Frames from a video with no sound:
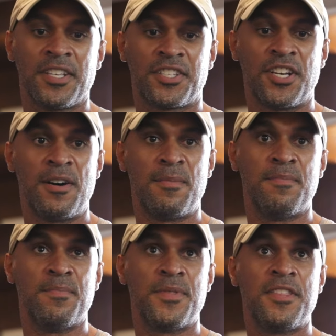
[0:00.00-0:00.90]

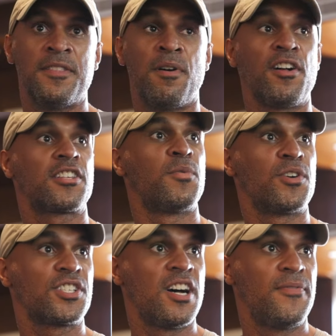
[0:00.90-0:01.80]
some
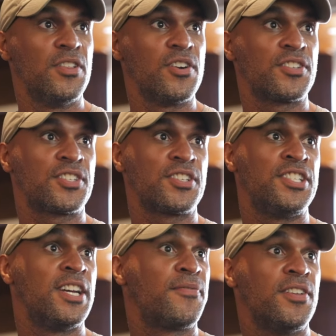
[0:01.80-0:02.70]
Baltimore stuff, it looks
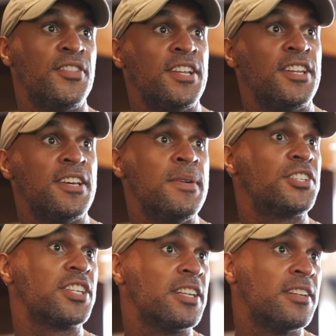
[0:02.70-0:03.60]
different than
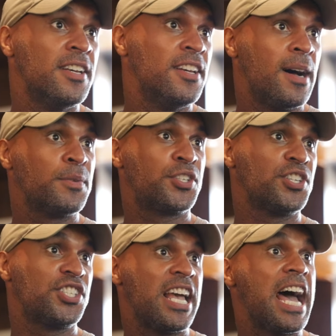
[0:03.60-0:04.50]
Michigan. I'm sure
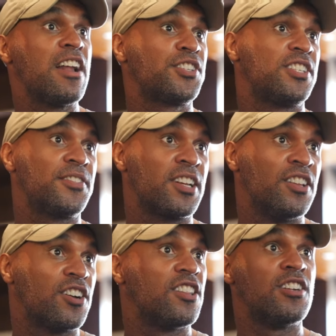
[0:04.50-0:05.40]
Seattle stuff's going
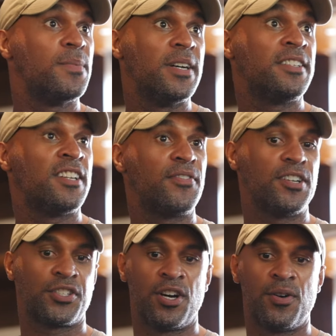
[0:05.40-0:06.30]
to look a little bit
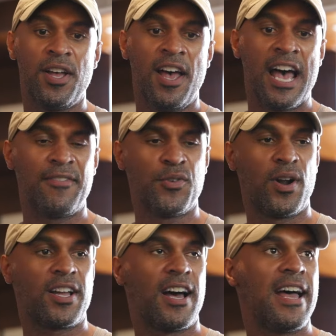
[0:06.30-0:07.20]
different. So
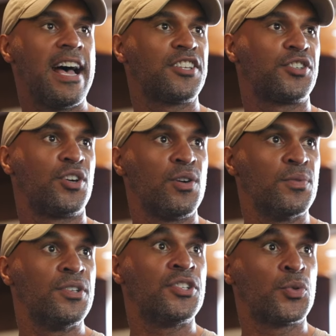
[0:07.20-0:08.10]
everyone kind of has their
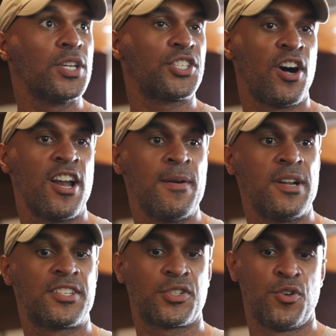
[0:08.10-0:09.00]
own twist on it,
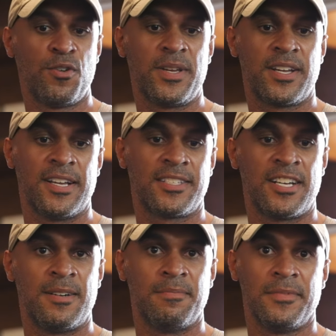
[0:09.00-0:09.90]
but it's cool because,
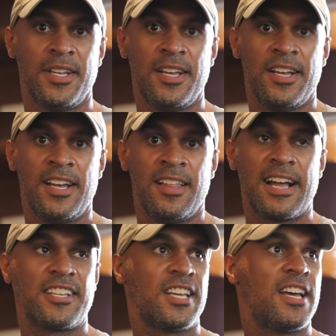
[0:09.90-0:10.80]

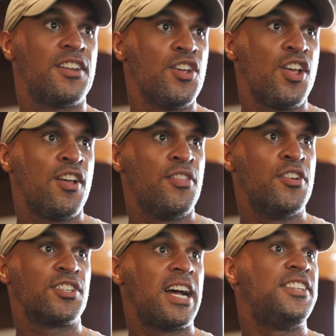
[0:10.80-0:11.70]
like I said,
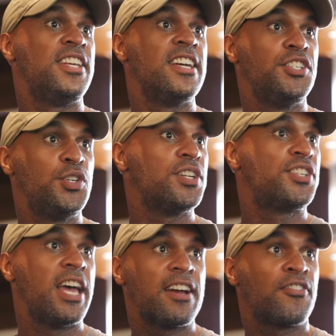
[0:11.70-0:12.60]
there's ideas you can
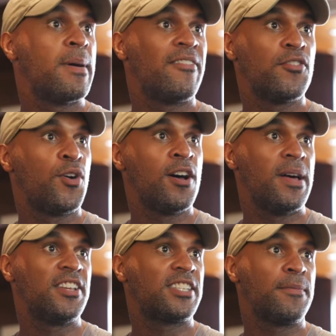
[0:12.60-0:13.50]
take from everyone, but
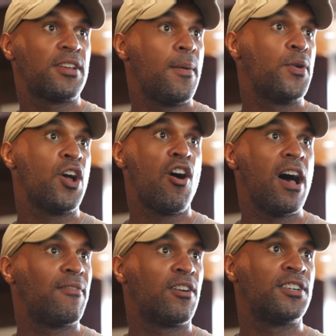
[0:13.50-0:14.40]
at the same time, we all
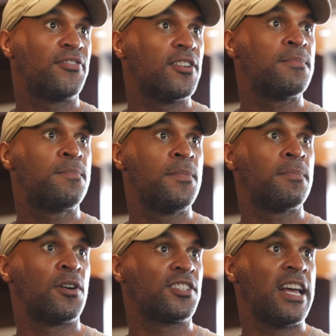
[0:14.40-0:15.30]
have our different
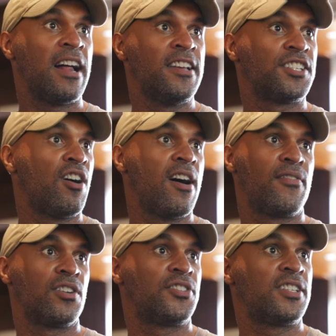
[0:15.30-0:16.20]
personalities and have
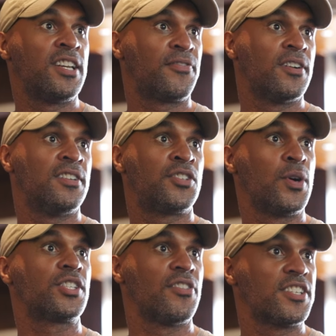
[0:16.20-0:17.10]
a different
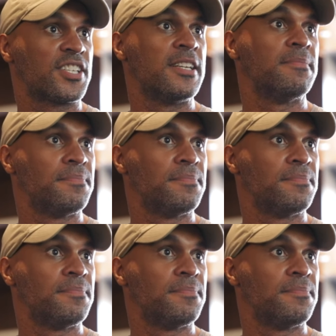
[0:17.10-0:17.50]
twist on this game.